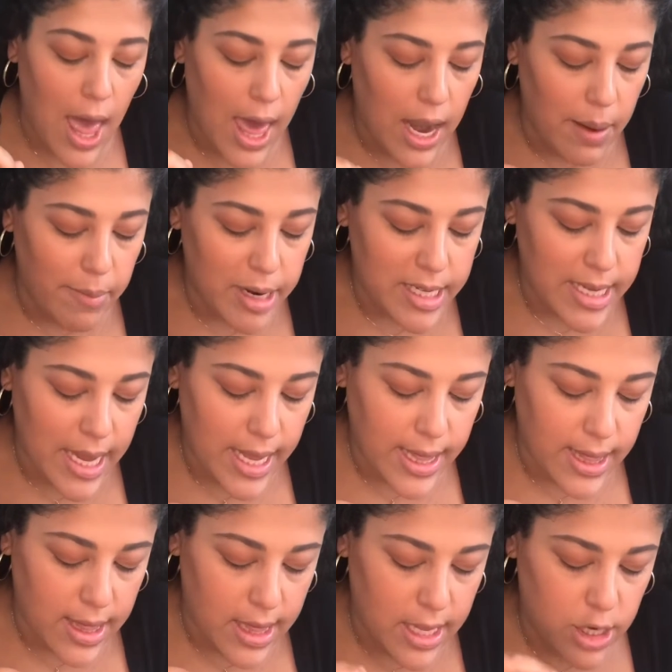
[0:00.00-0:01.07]
and I'm gonna
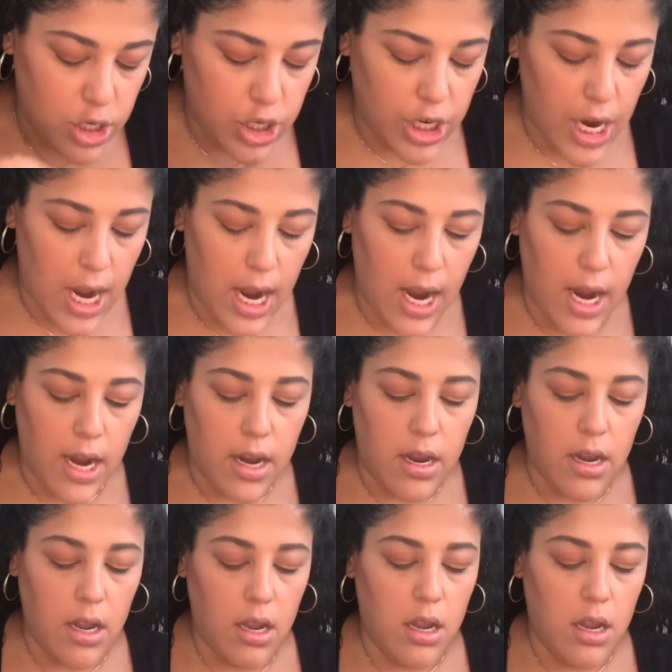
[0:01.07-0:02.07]
take this shade